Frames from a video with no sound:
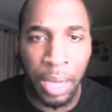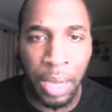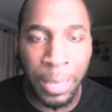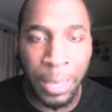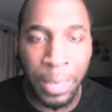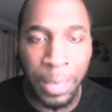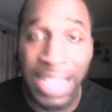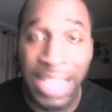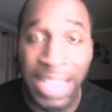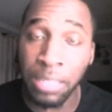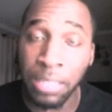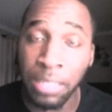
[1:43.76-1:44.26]

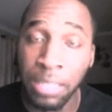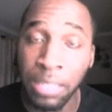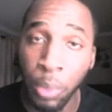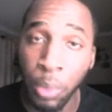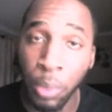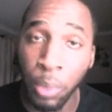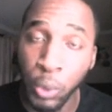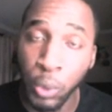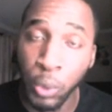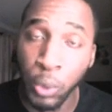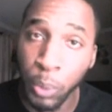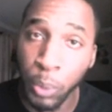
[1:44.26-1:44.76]
it has
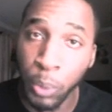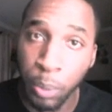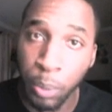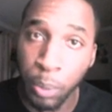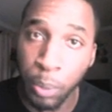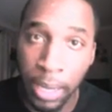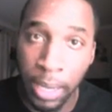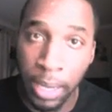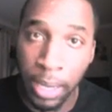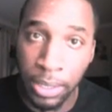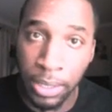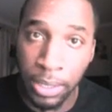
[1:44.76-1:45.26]
multiple
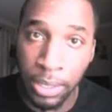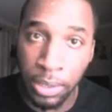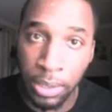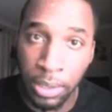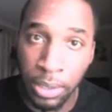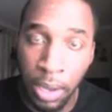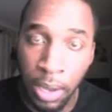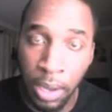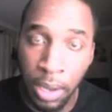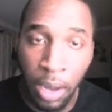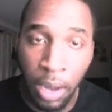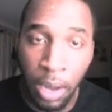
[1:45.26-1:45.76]
products,
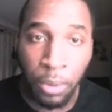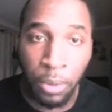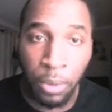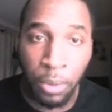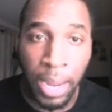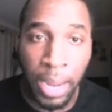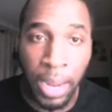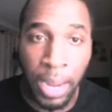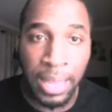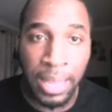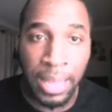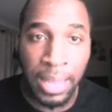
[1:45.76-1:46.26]

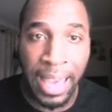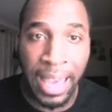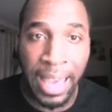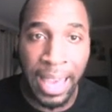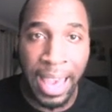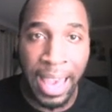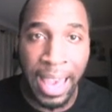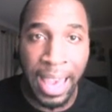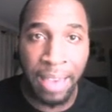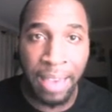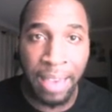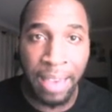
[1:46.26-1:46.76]
right? They
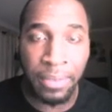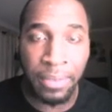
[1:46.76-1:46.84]
have